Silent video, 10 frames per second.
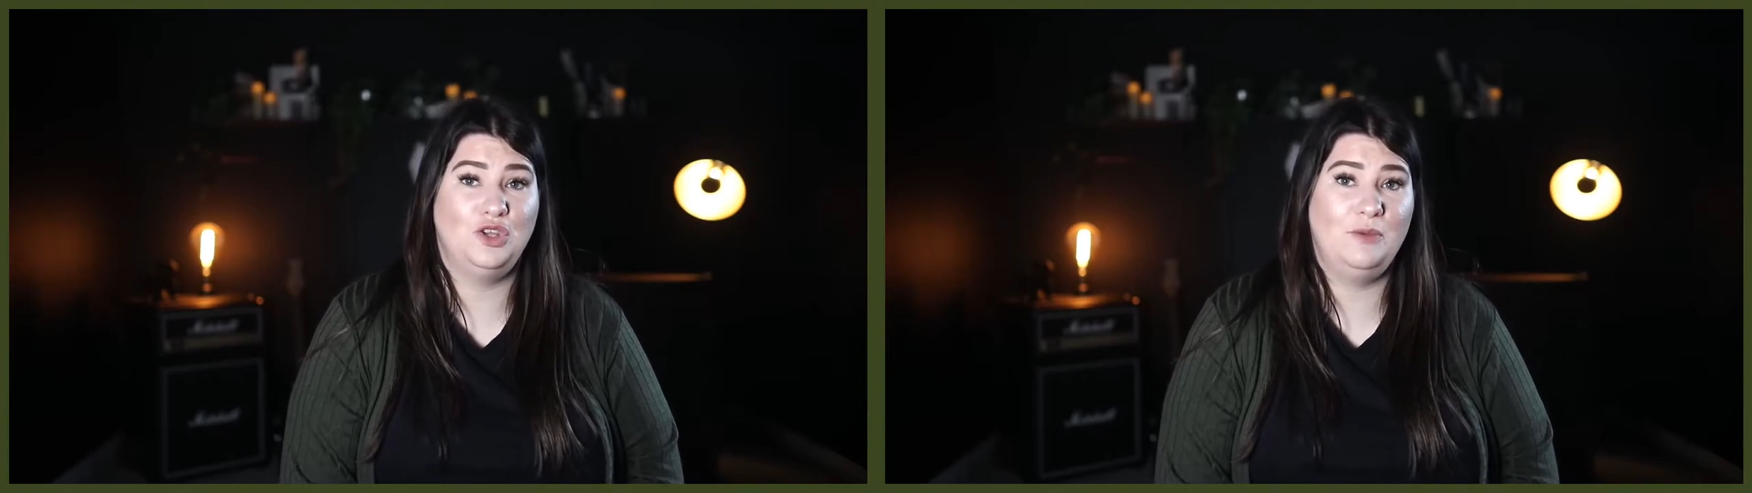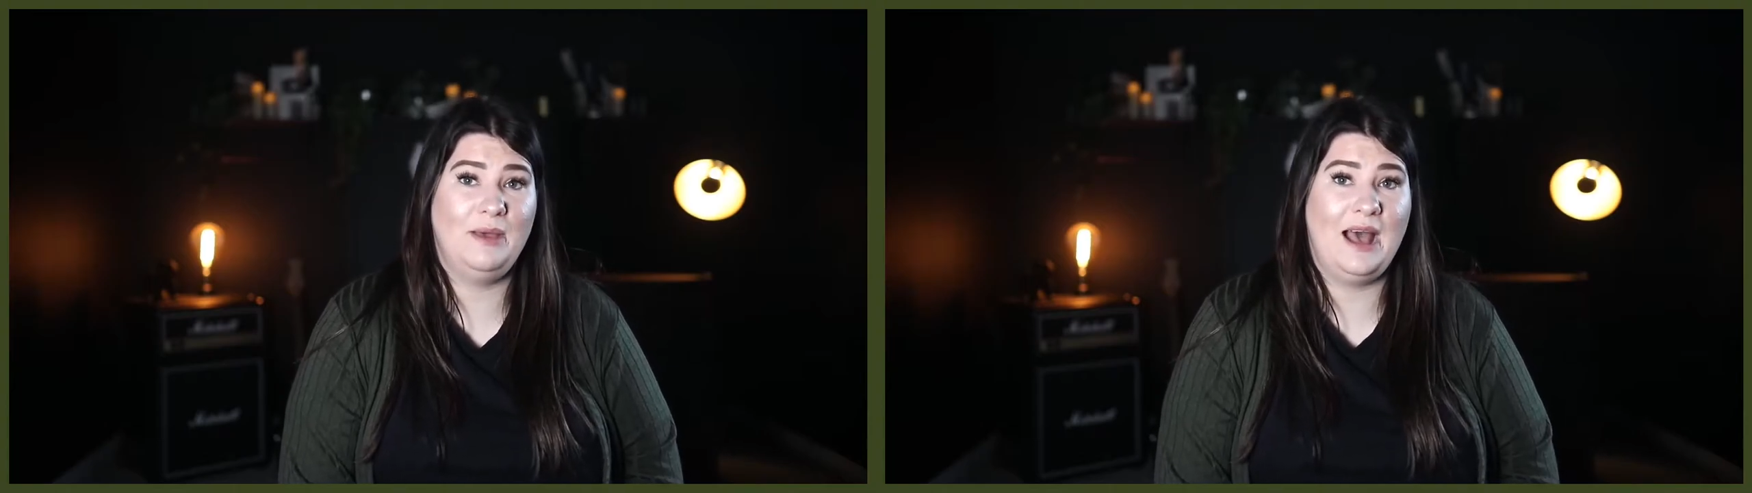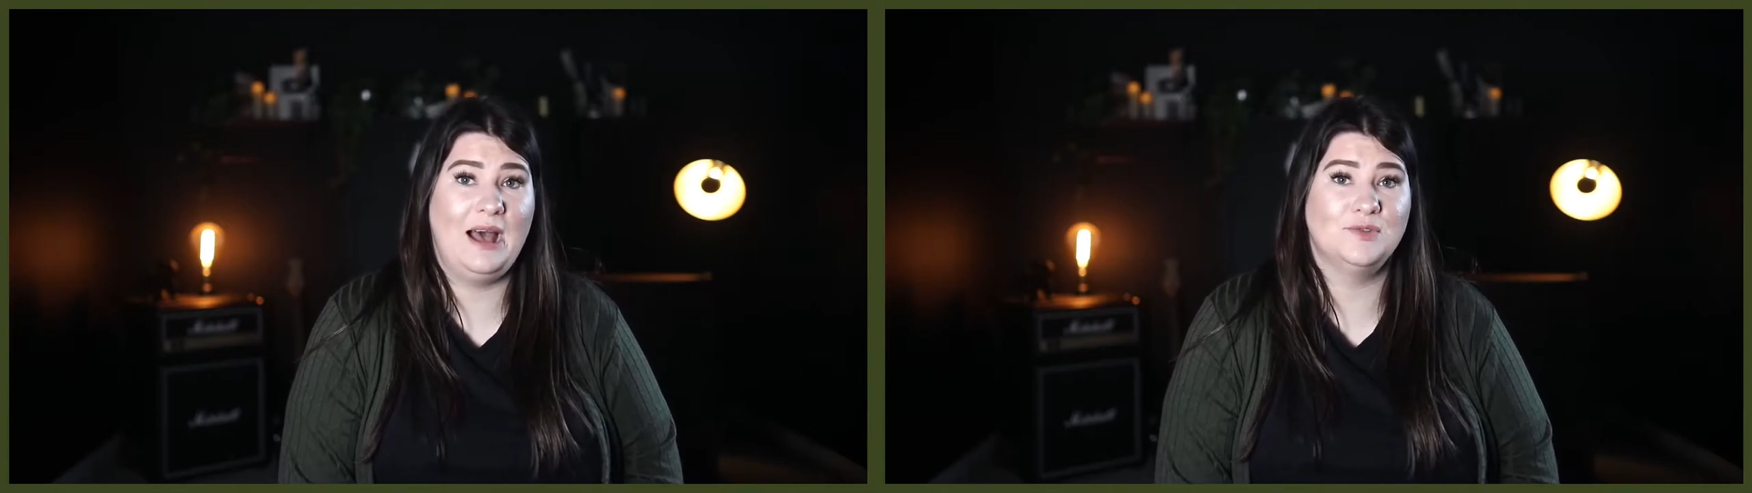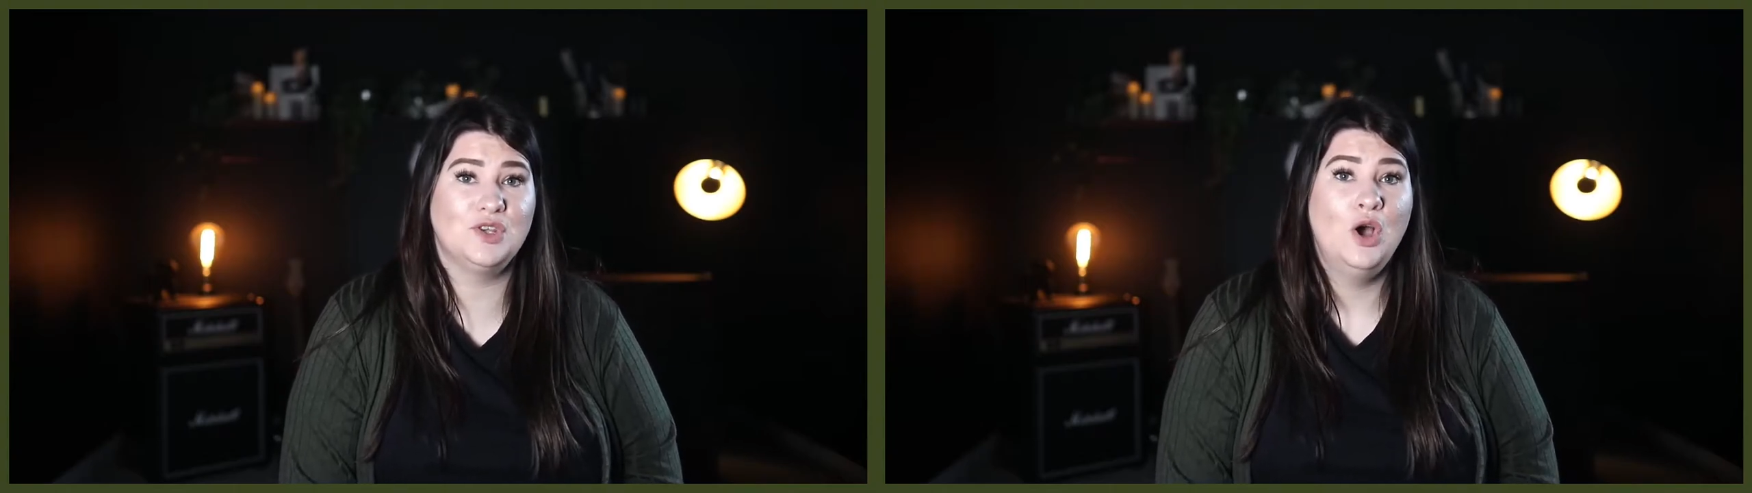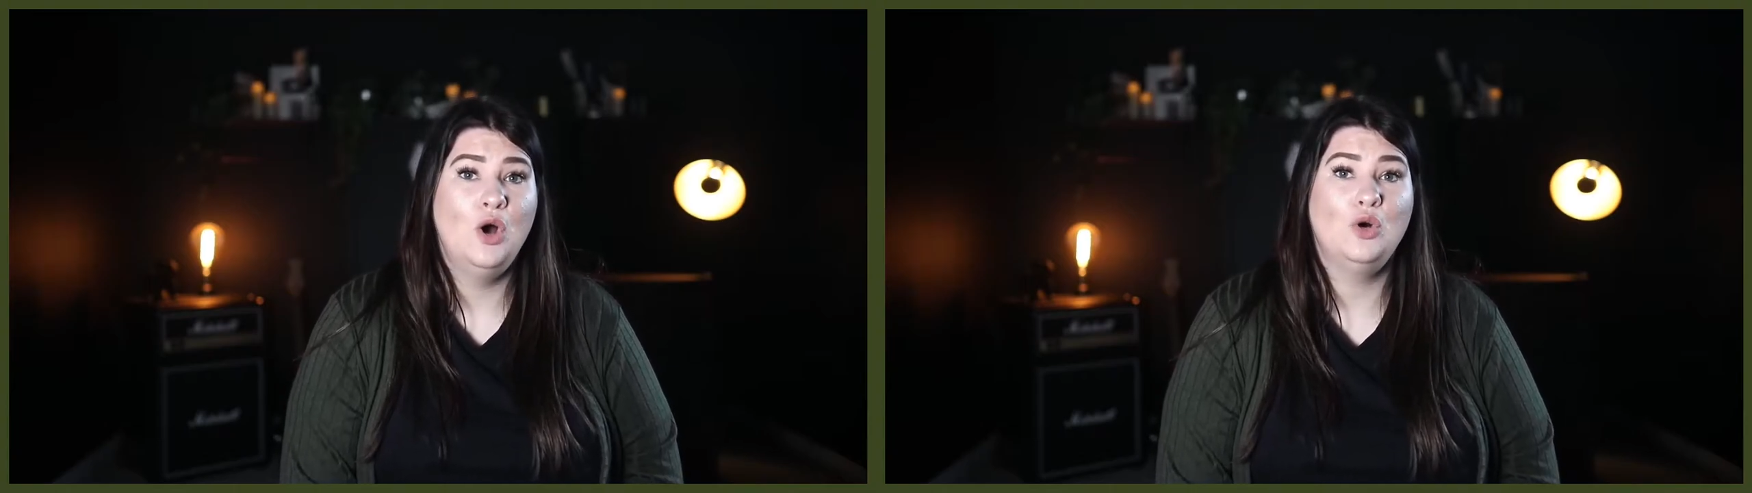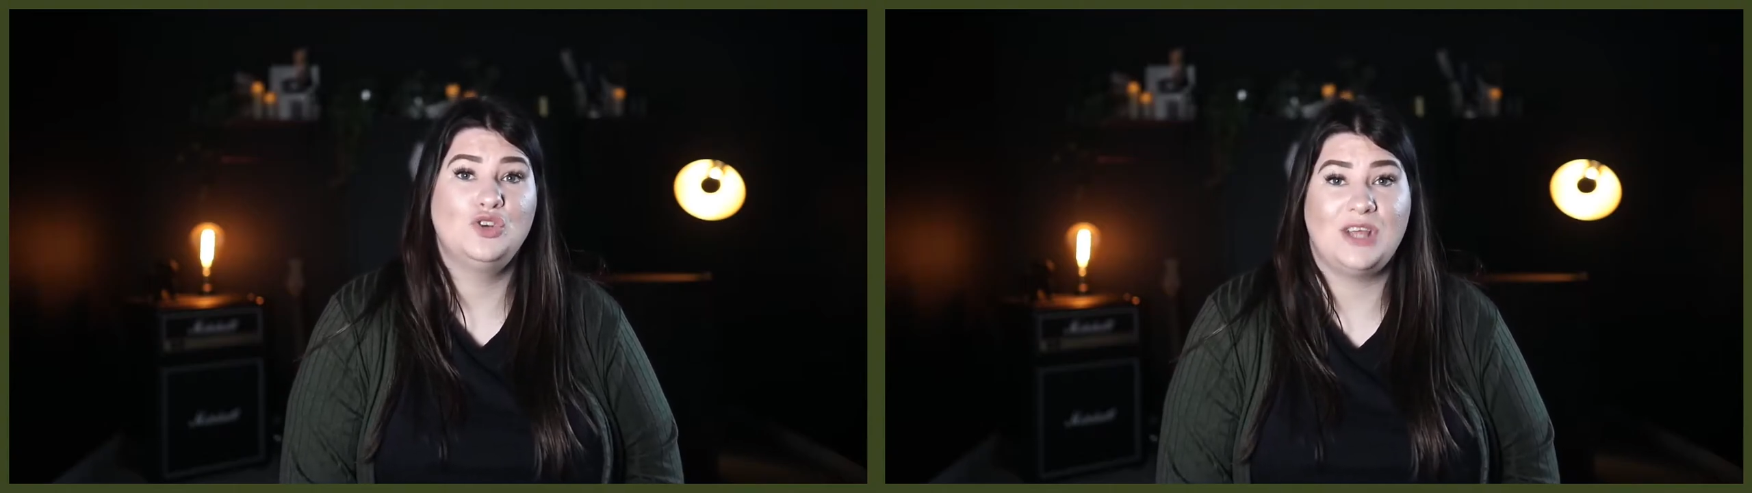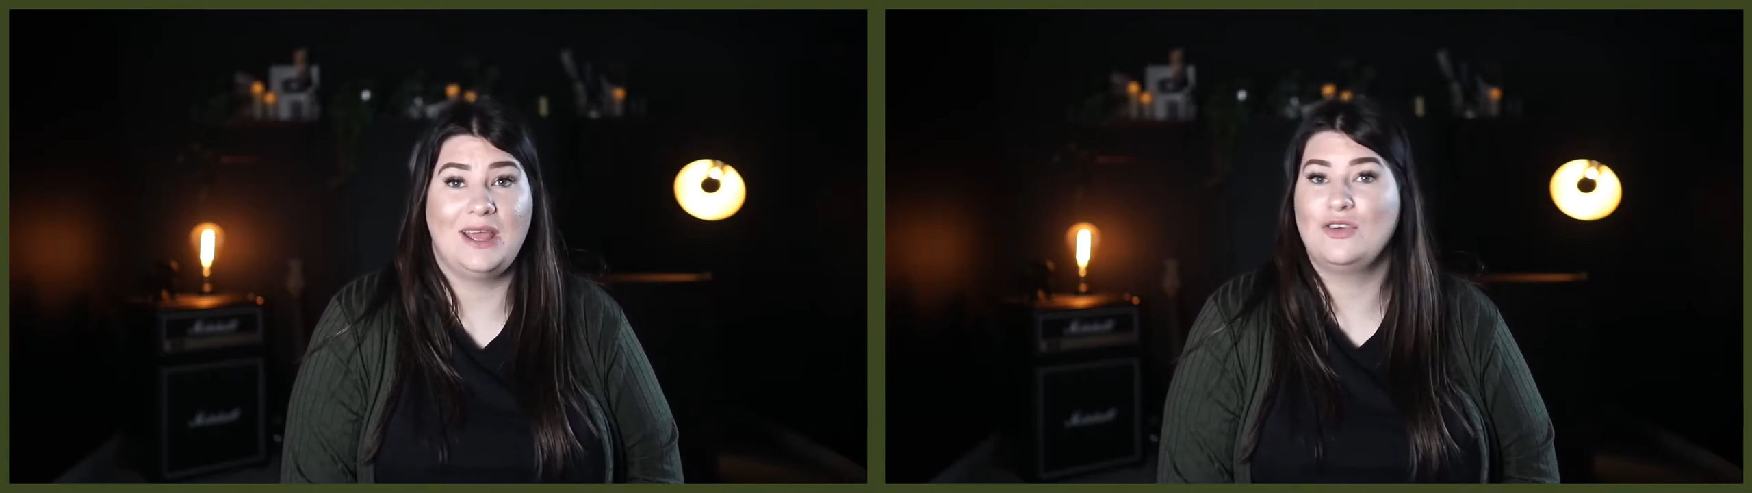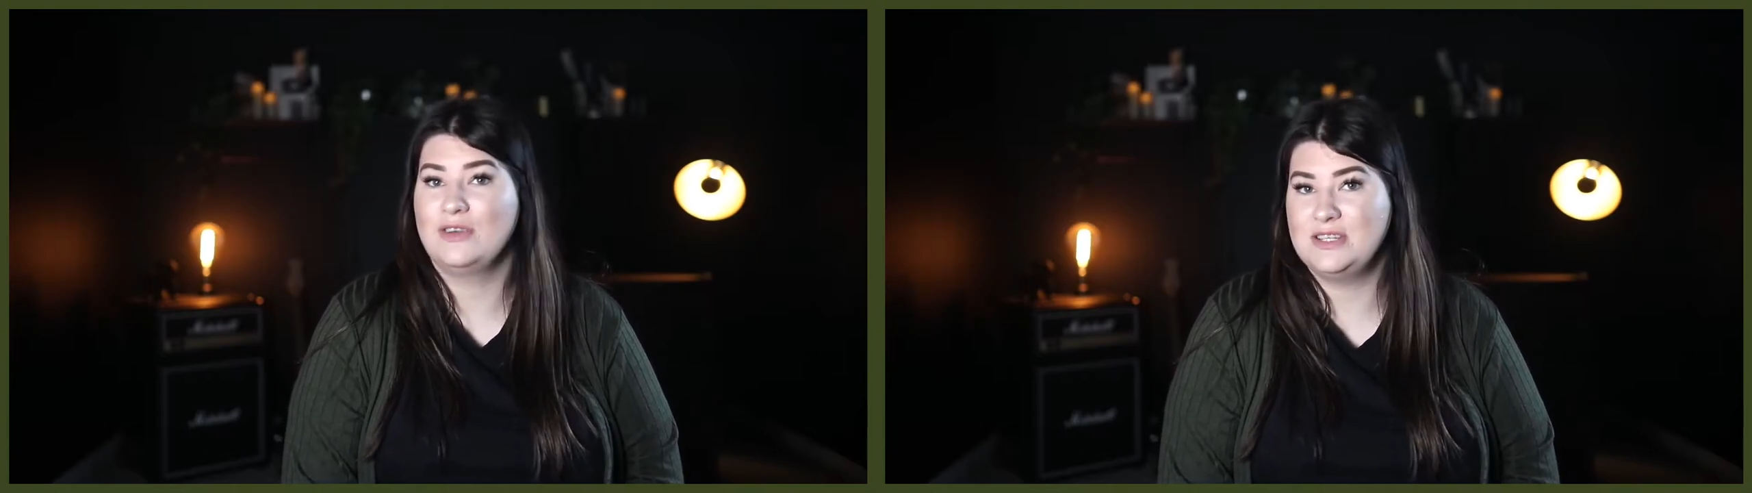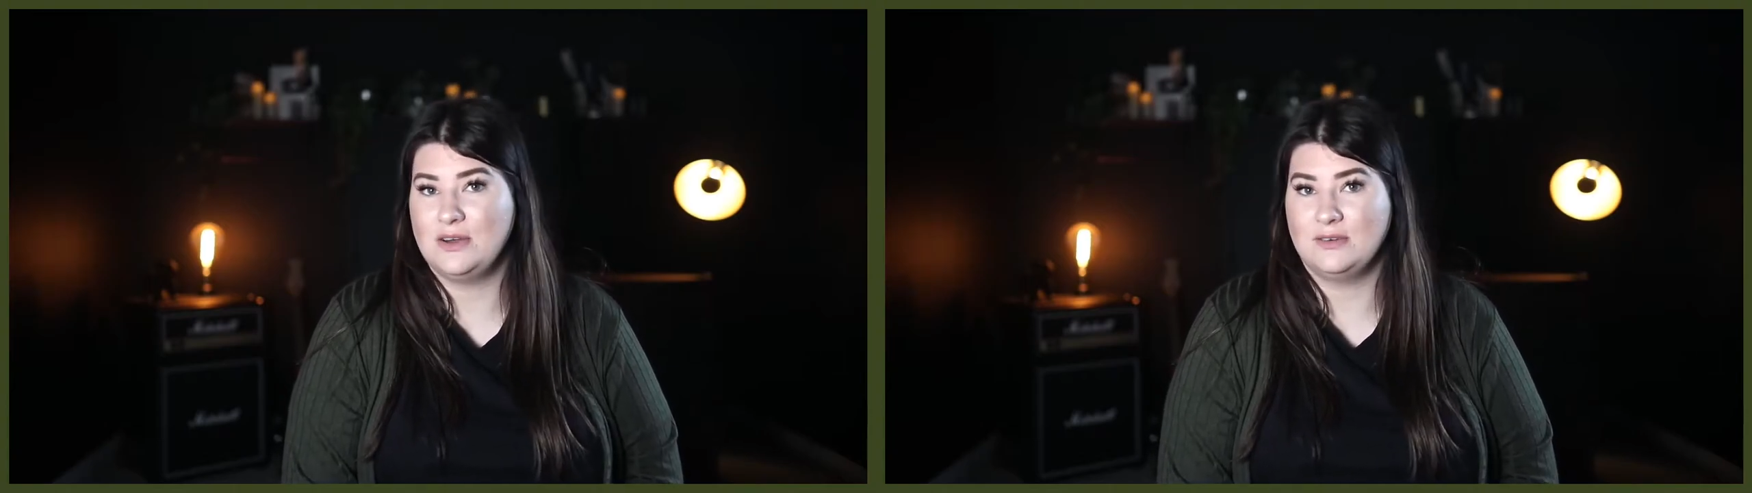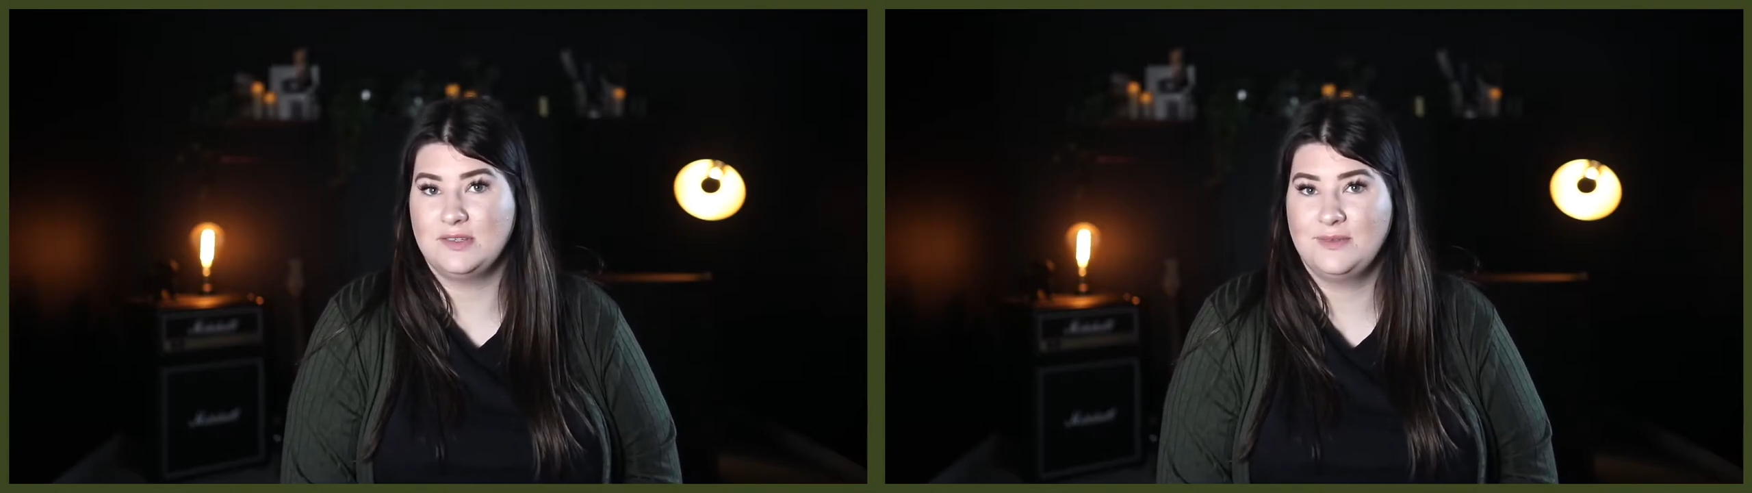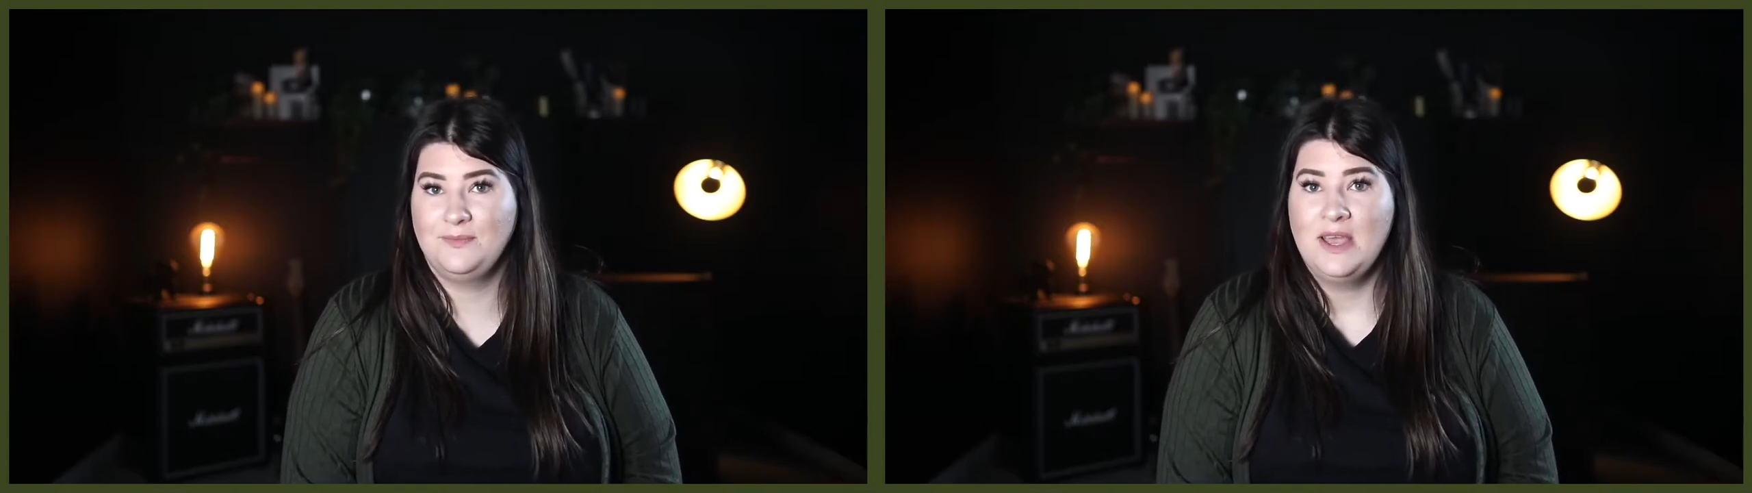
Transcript: Hubert hounds or Shengri dogs.